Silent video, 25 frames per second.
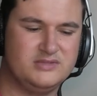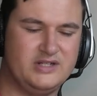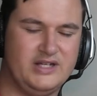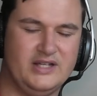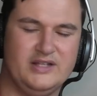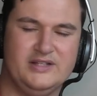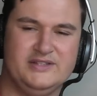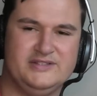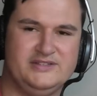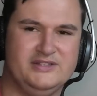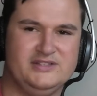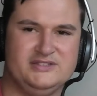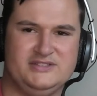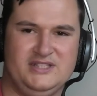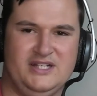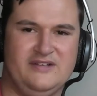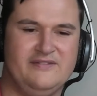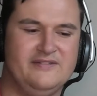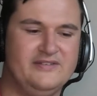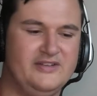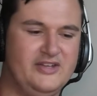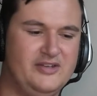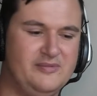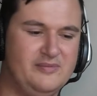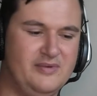Okay, there's no
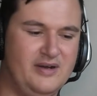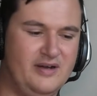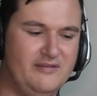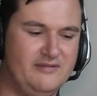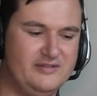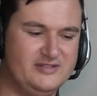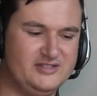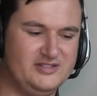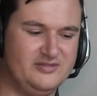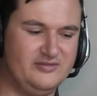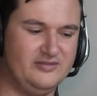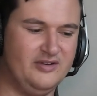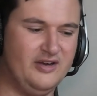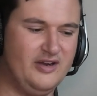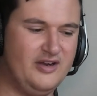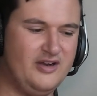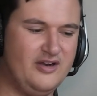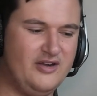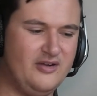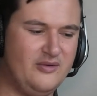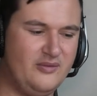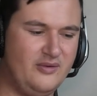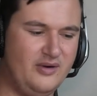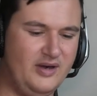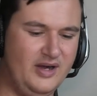sound for this part for some, I don't
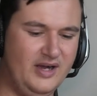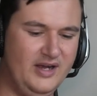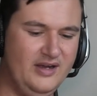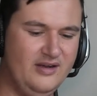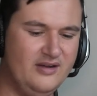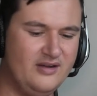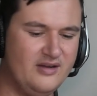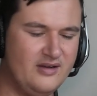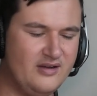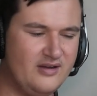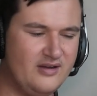know why.